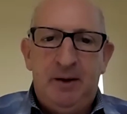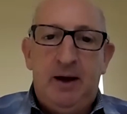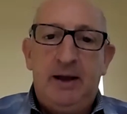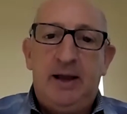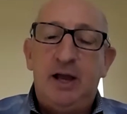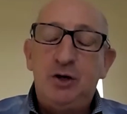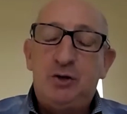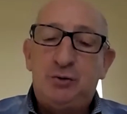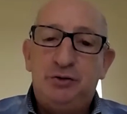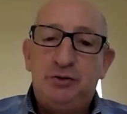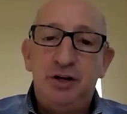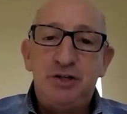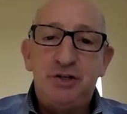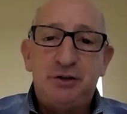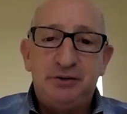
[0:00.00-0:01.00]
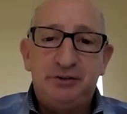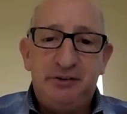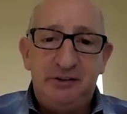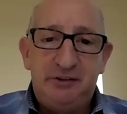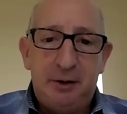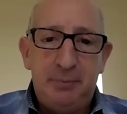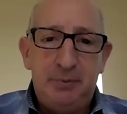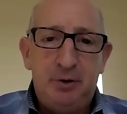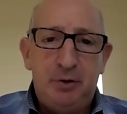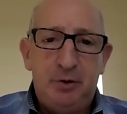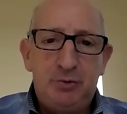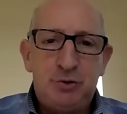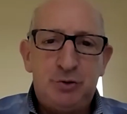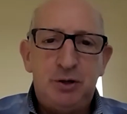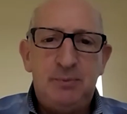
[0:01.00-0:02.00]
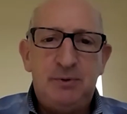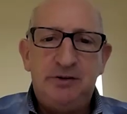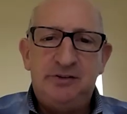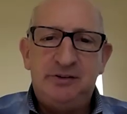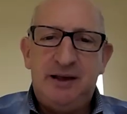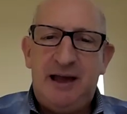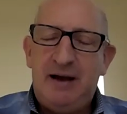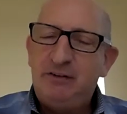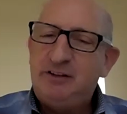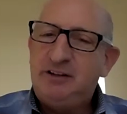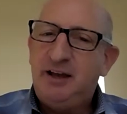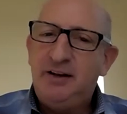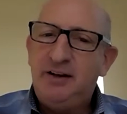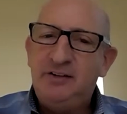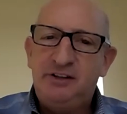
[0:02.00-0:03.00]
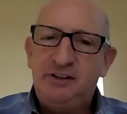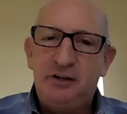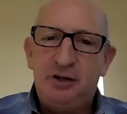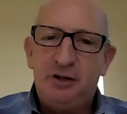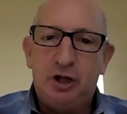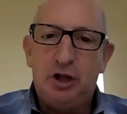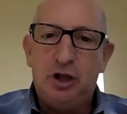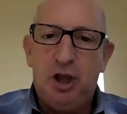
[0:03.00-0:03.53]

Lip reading: Again, traditional DWR treatments have a tendency to